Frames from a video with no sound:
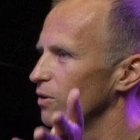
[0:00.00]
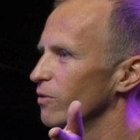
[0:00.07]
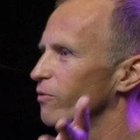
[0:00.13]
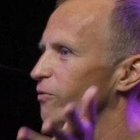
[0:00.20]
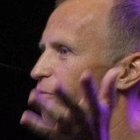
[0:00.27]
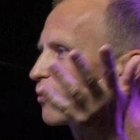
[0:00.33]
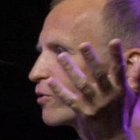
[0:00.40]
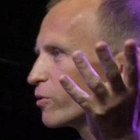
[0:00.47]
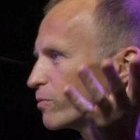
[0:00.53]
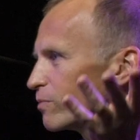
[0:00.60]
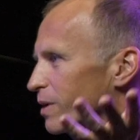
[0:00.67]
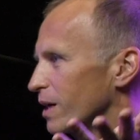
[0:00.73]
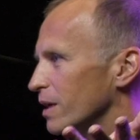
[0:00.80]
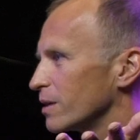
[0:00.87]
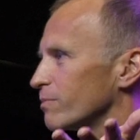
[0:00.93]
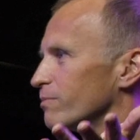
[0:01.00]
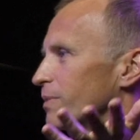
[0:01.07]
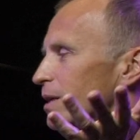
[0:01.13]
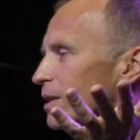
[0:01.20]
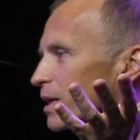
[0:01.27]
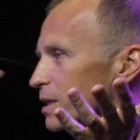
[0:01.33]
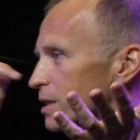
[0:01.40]
formal
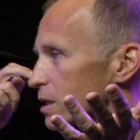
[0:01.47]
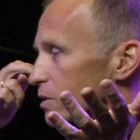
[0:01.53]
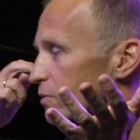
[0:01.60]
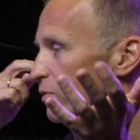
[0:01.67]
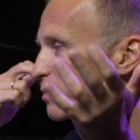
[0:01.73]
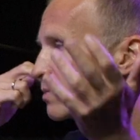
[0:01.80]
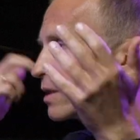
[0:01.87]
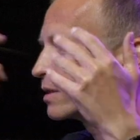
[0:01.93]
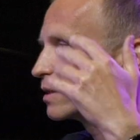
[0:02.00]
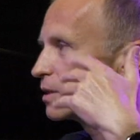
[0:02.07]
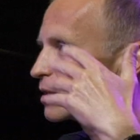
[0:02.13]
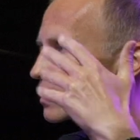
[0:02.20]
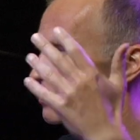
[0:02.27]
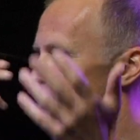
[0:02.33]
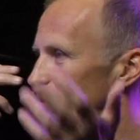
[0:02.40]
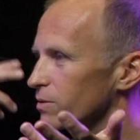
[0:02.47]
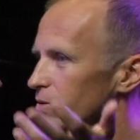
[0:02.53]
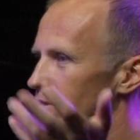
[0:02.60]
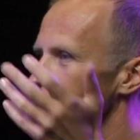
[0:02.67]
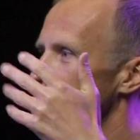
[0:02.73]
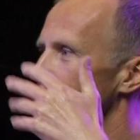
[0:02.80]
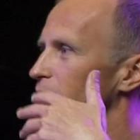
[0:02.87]
managers, formal leaders,
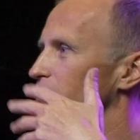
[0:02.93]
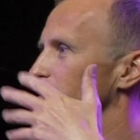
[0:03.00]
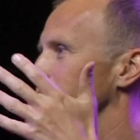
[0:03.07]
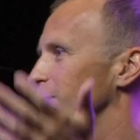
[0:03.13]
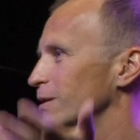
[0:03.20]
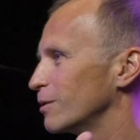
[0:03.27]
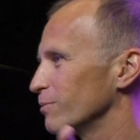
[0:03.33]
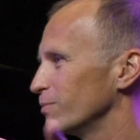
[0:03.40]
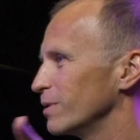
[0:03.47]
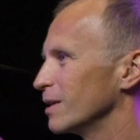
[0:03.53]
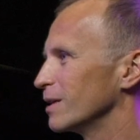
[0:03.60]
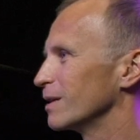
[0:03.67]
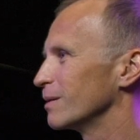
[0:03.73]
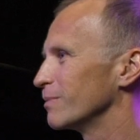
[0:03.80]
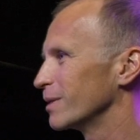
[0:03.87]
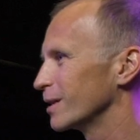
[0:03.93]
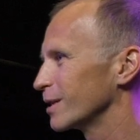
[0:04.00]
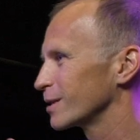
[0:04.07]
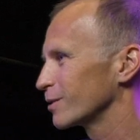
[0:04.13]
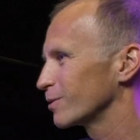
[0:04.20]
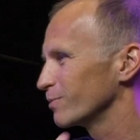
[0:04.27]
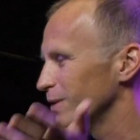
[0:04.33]
because you don't need to be a
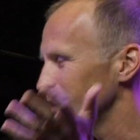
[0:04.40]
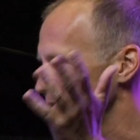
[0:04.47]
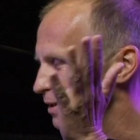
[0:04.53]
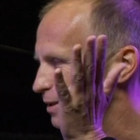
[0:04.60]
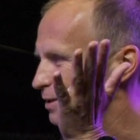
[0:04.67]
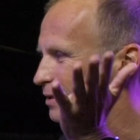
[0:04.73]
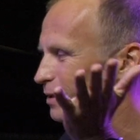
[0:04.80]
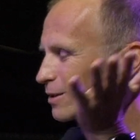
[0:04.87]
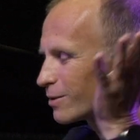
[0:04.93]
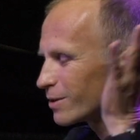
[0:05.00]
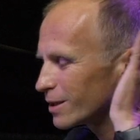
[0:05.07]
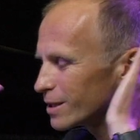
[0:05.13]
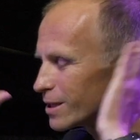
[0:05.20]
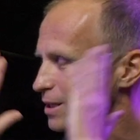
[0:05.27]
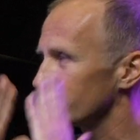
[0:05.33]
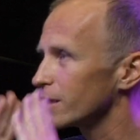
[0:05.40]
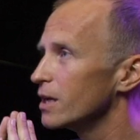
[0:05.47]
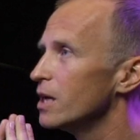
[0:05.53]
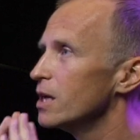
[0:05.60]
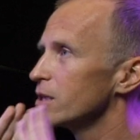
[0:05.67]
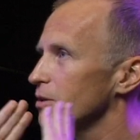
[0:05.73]
manager to be a leader in the organization.